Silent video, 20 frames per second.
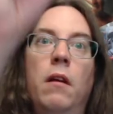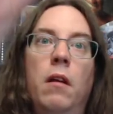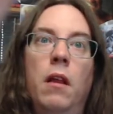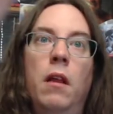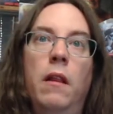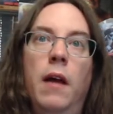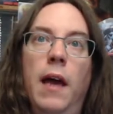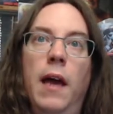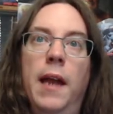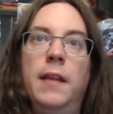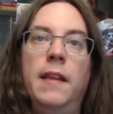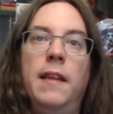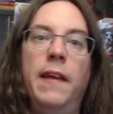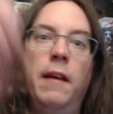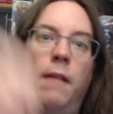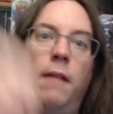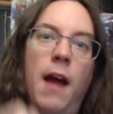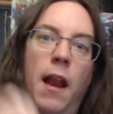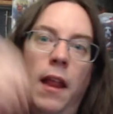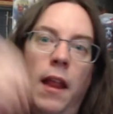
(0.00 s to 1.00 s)
ahead. They
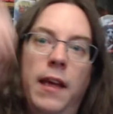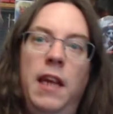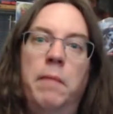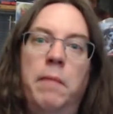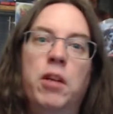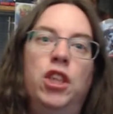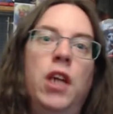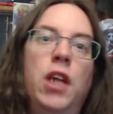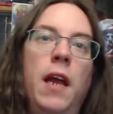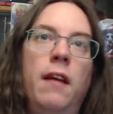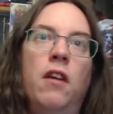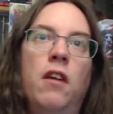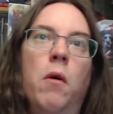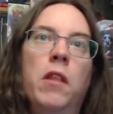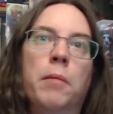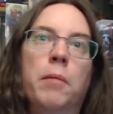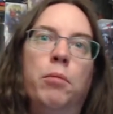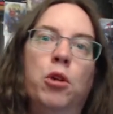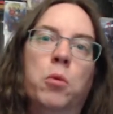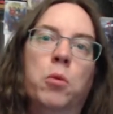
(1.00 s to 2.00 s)
can kind of like keep the chain going.
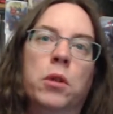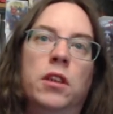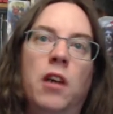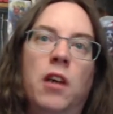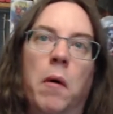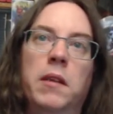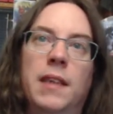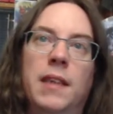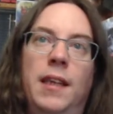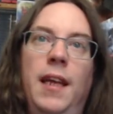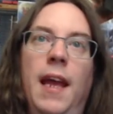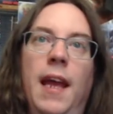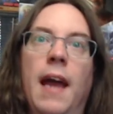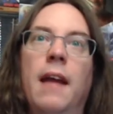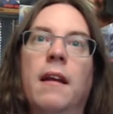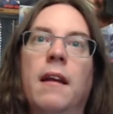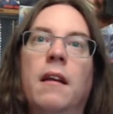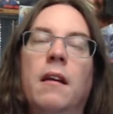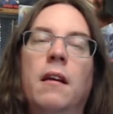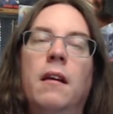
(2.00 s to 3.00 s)
The blue one's always at the
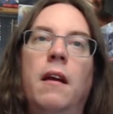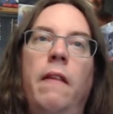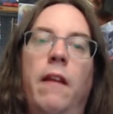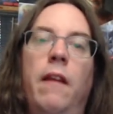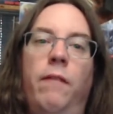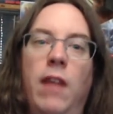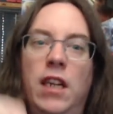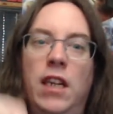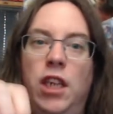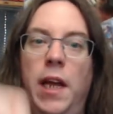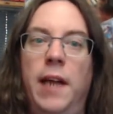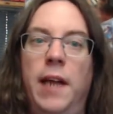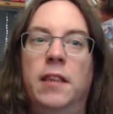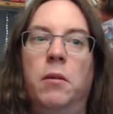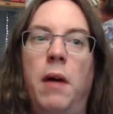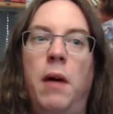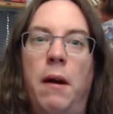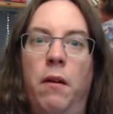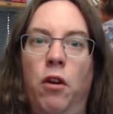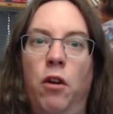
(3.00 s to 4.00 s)
end. And if they change
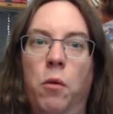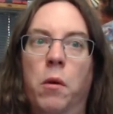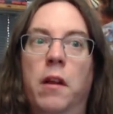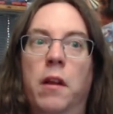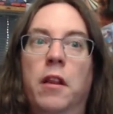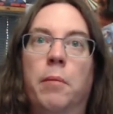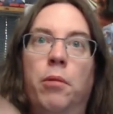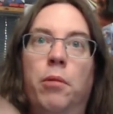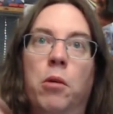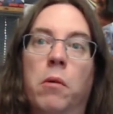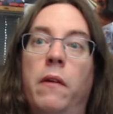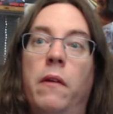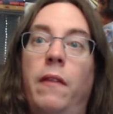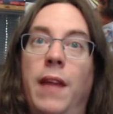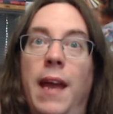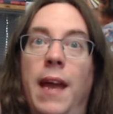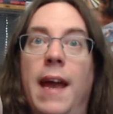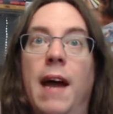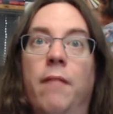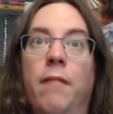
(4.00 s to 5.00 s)
the new one and the blue one, then
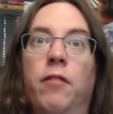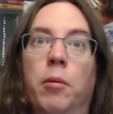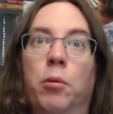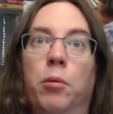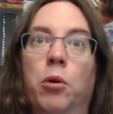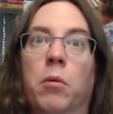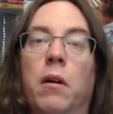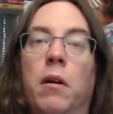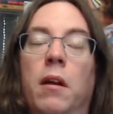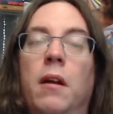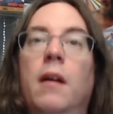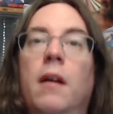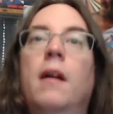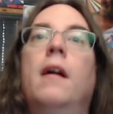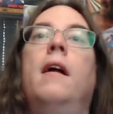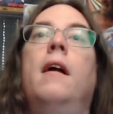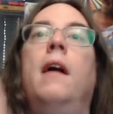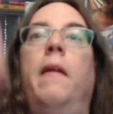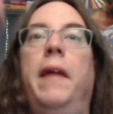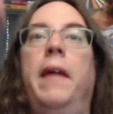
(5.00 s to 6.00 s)
they have the blue one.
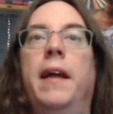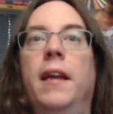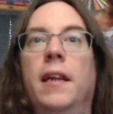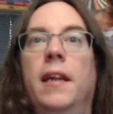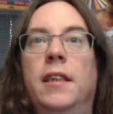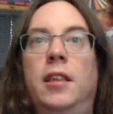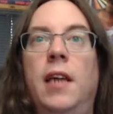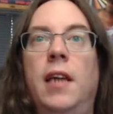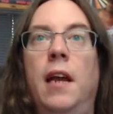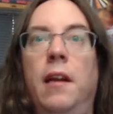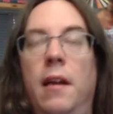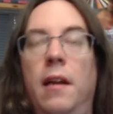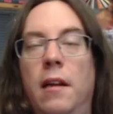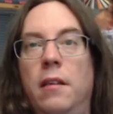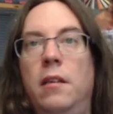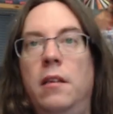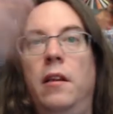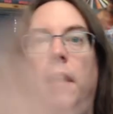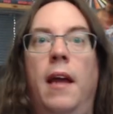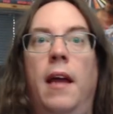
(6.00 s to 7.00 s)
And they can extend it
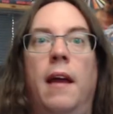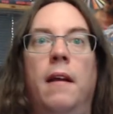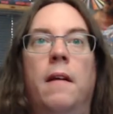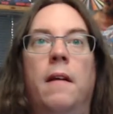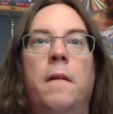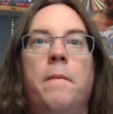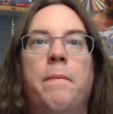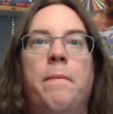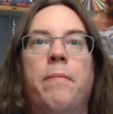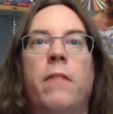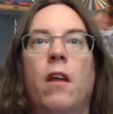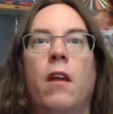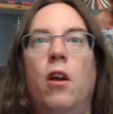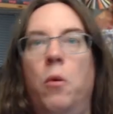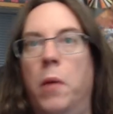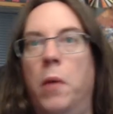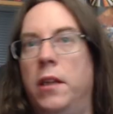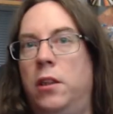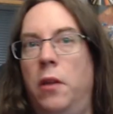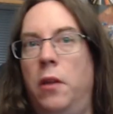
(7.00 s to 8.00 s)
to the end.
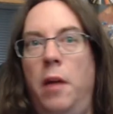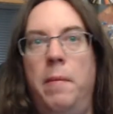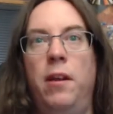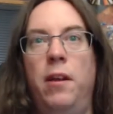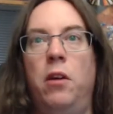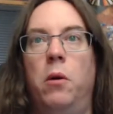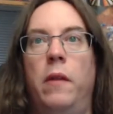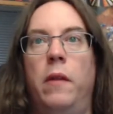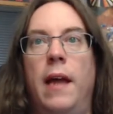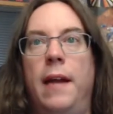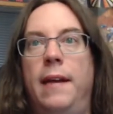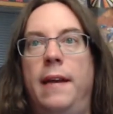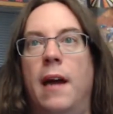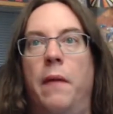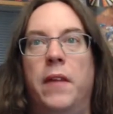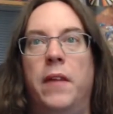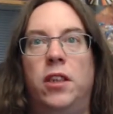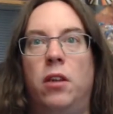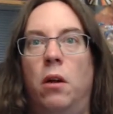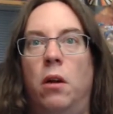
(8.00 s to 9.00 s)
So they've been doing that down
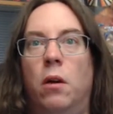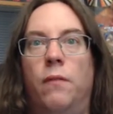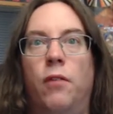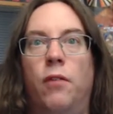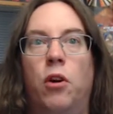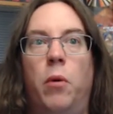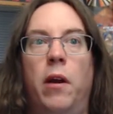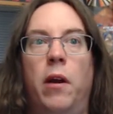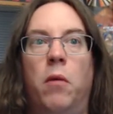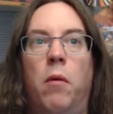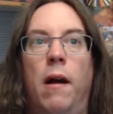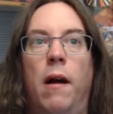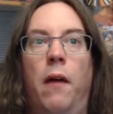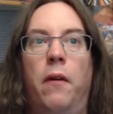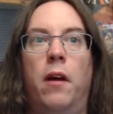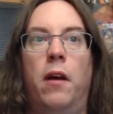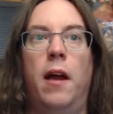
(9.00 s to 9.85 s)
this tunnel for quite a while. They're kind